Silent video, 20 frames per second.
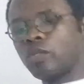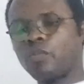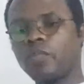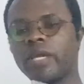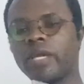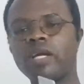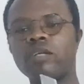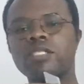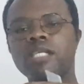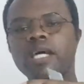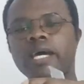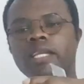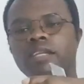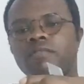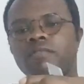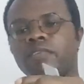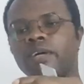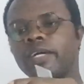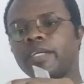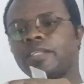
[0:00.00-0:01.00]
the payout eye
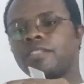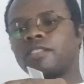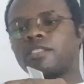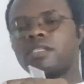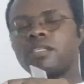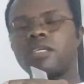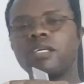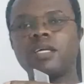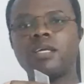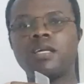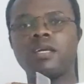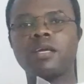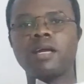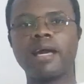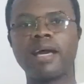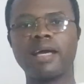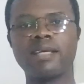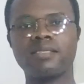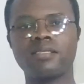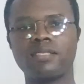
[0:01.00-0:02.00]
device
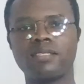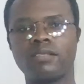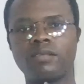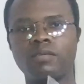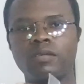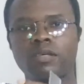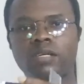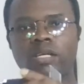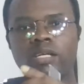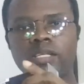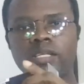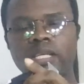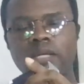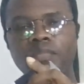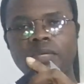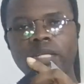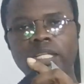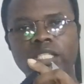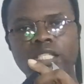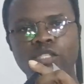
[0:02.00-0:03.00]
has the
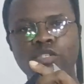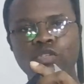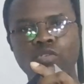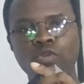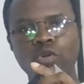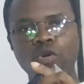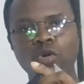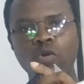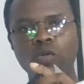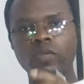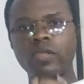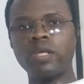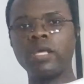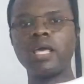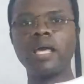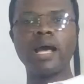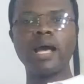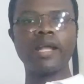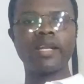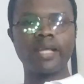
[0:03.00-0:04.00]
ability to roll,
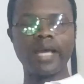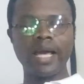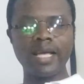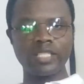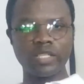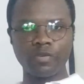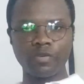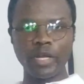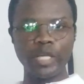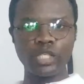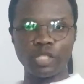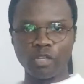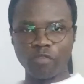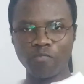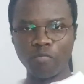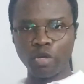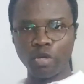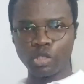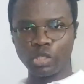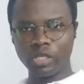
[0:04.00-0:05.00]
and it has a range of
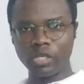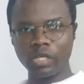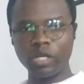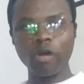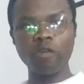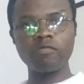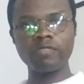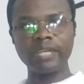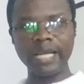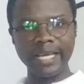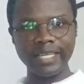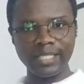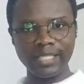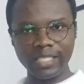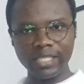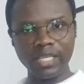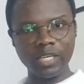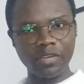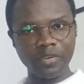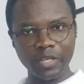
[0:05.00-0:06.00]
motion of
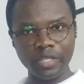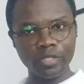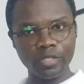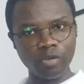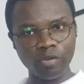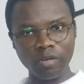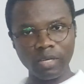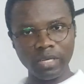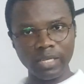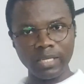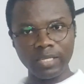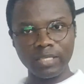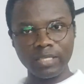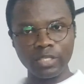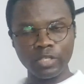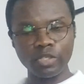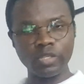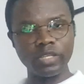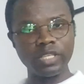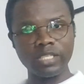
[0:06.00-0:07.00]
90 degrees only.
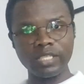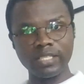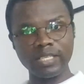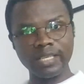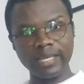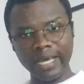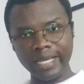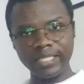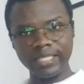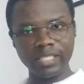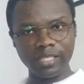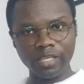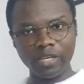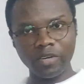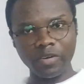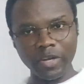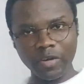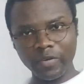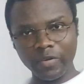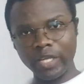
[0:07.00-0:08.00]
So this is a
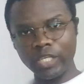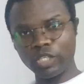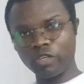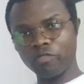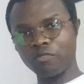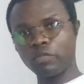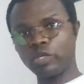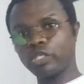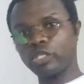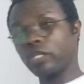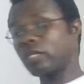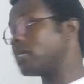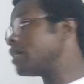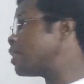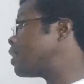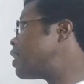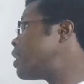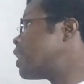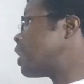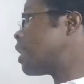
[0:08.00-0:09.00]
90-degree range of
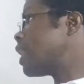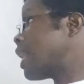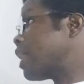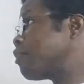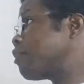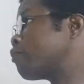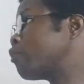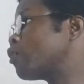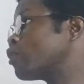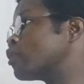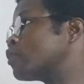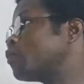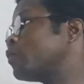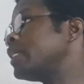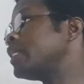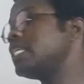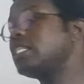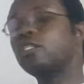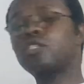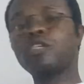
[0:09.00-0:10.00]
motion. And of course,
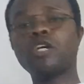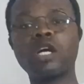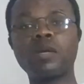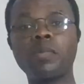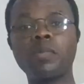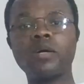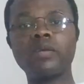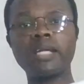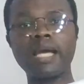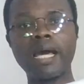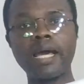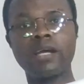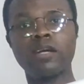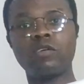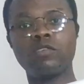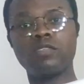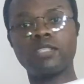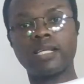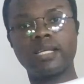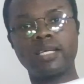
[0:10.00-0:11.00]
we need to talk about the
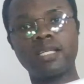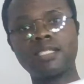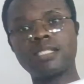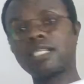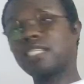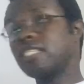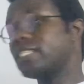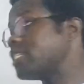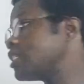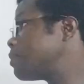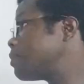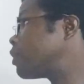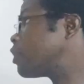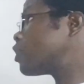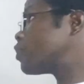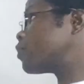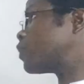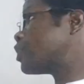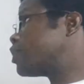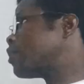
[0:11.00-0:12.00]
angles and distances
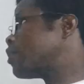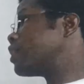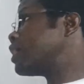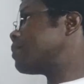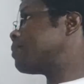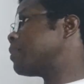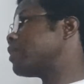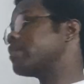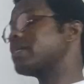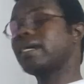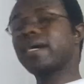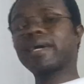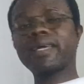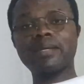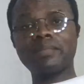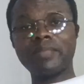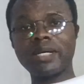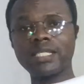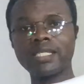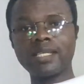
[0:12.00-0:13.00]
because we're talking about the
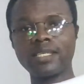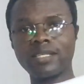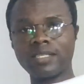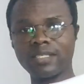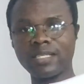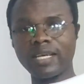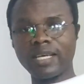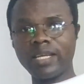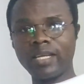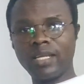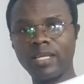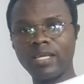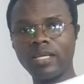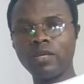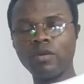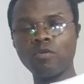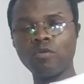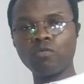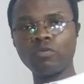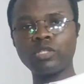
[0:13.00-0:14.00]
kinematic design,
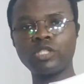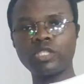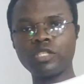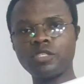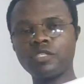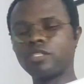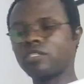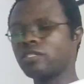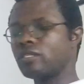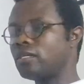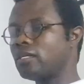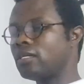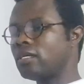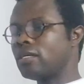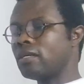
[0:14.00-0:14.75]
which is